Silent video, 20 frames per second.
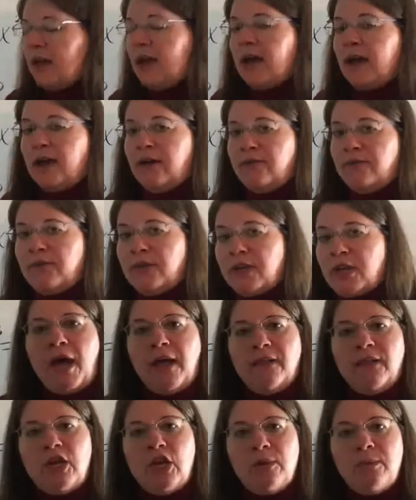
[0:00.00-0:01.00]
of
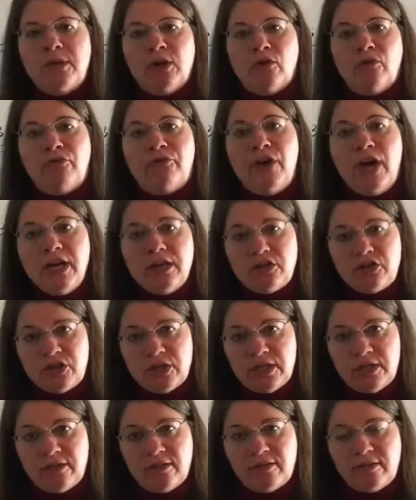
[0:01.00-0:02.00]
polynomial
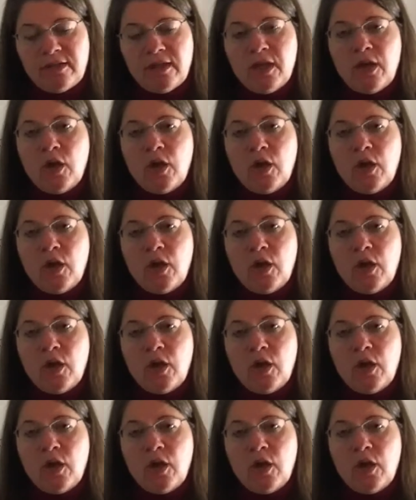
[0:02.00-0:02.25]
functions,